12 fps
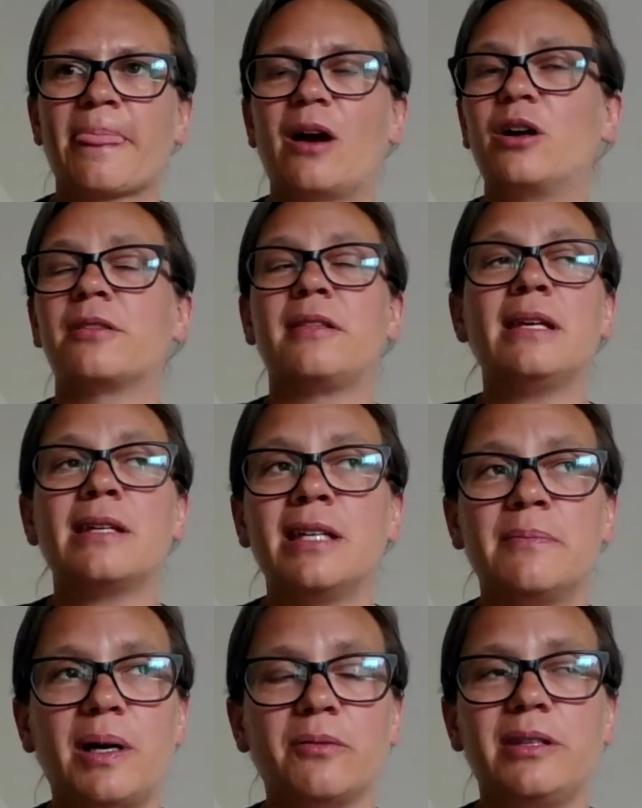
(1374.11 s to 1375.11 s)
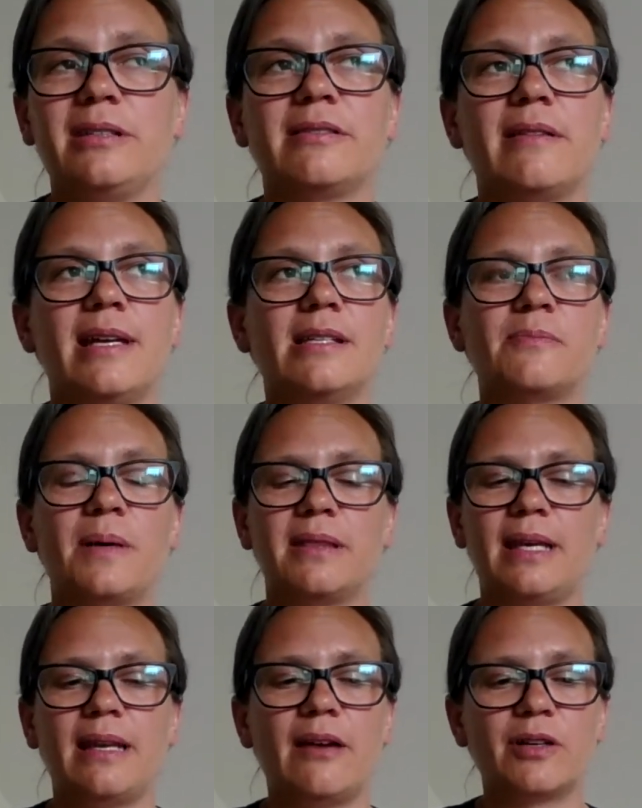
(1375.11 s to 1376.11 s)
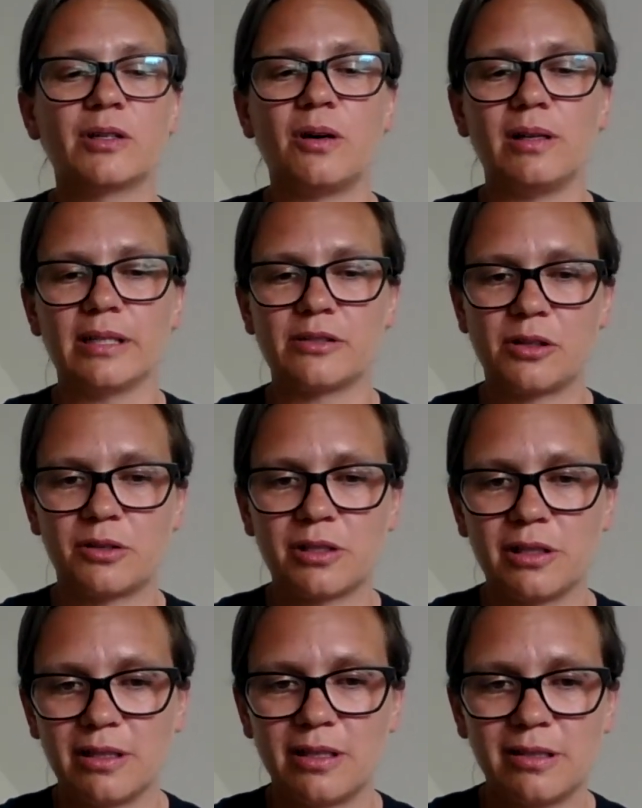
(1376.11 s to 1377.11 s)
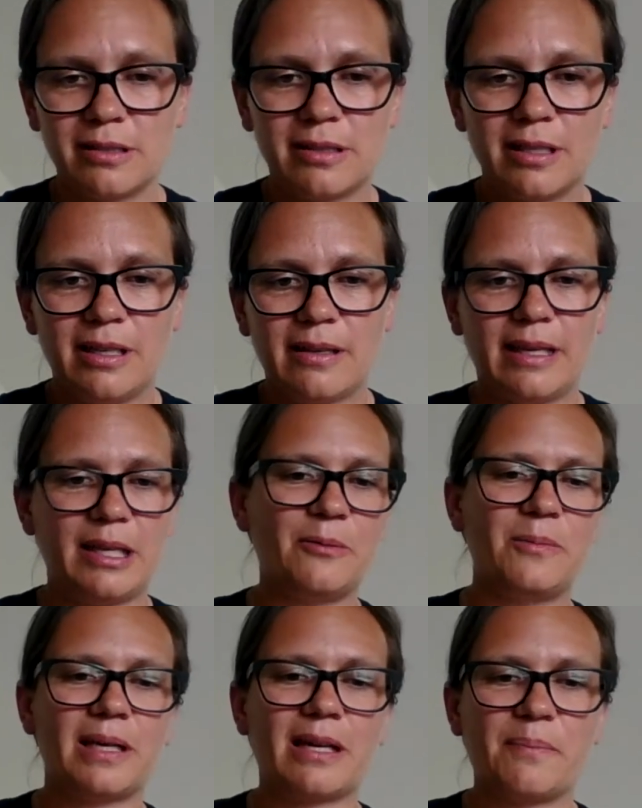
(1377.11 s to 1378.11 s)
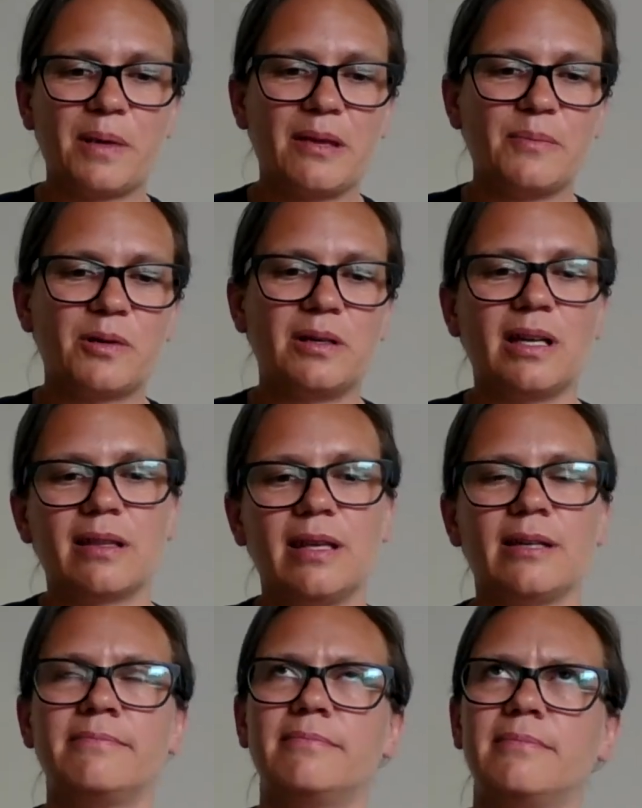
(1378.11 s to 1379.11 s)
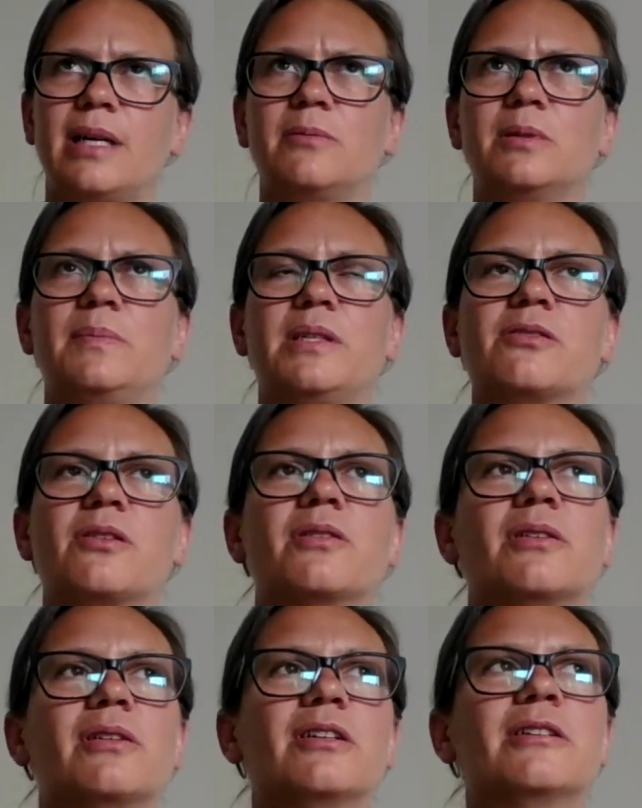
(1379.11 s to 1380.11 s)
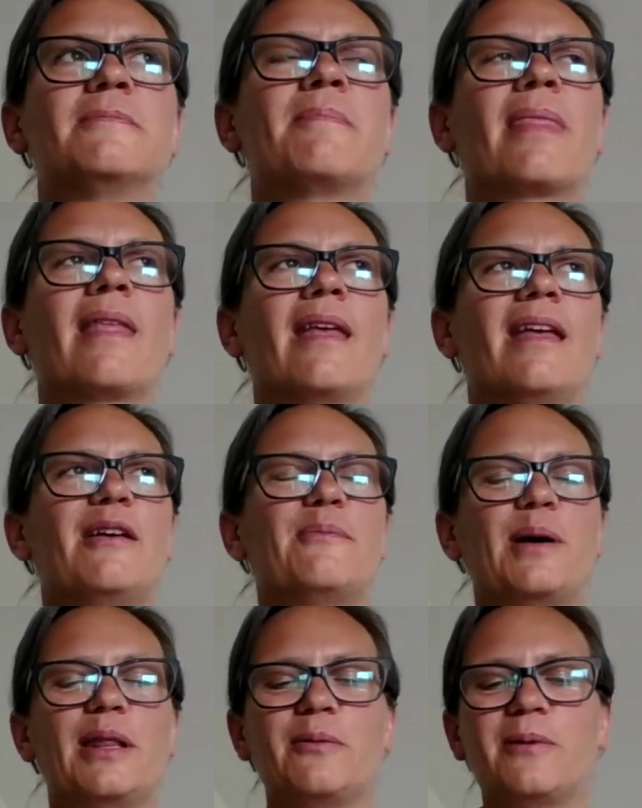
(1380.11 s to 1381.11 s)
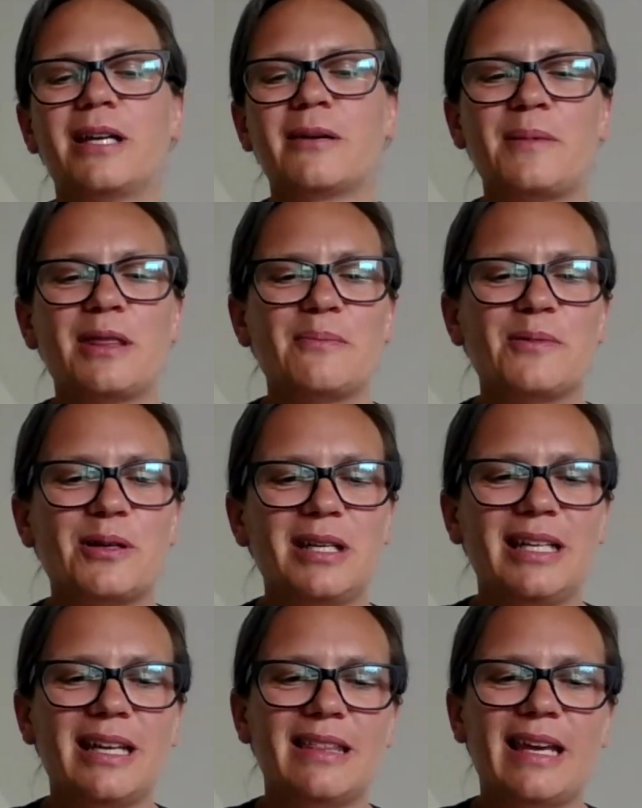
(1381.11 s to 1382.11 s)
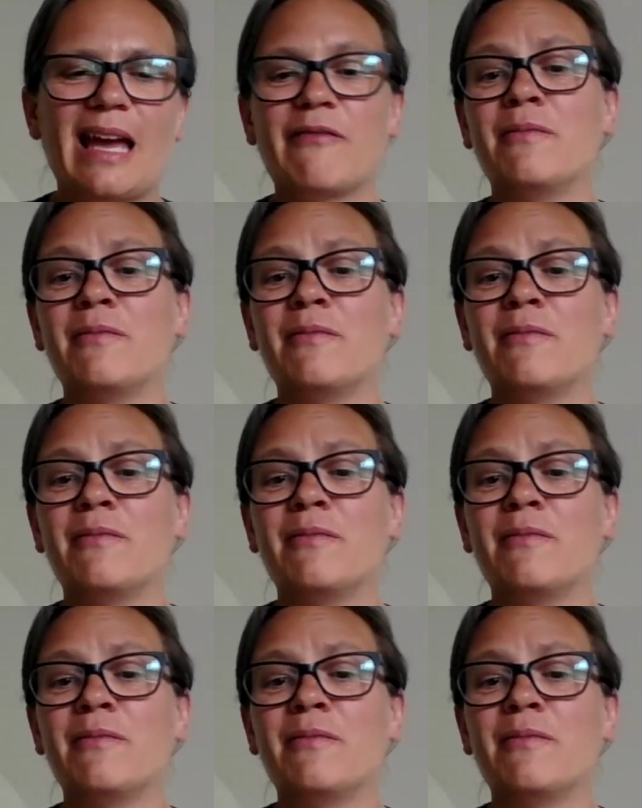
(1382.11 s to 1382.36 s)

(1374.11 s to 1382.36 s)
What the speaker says: are thinking about these things, but they never call it circular. They don't wake up in the morning and think, I will be circular. But they wake up in the morning and they have